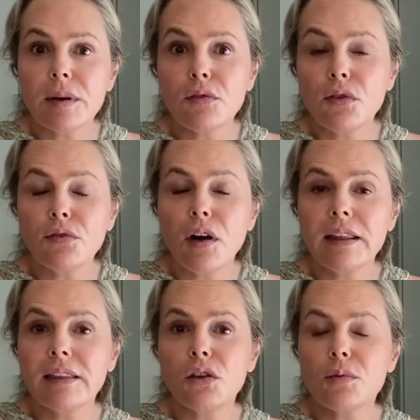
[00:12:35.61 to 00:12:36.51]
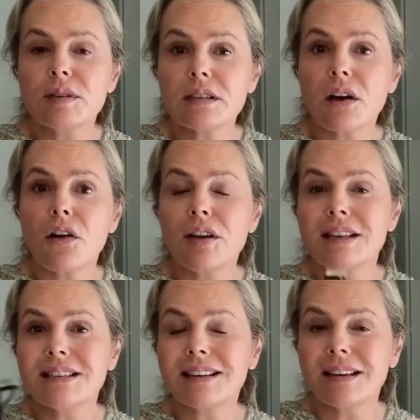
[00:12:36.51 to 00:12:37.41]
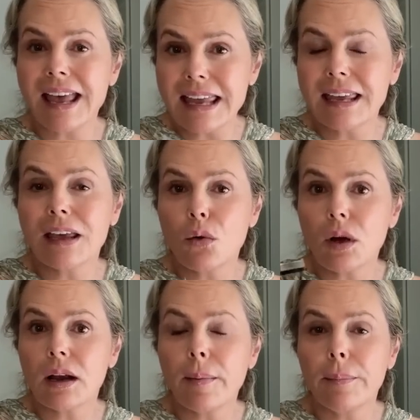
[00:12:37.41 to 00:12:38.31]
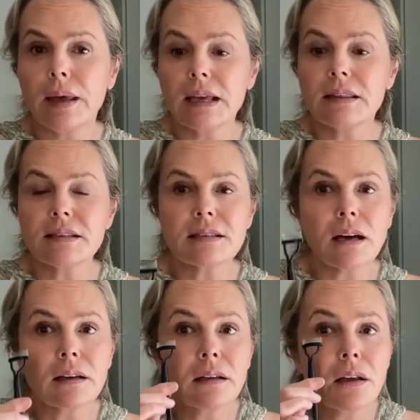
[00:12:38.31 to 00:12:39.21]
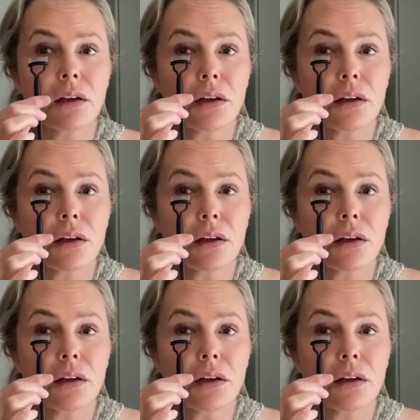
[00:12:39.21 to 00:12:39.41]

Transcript: But if you find that your mascara is caking or clumping in the sun,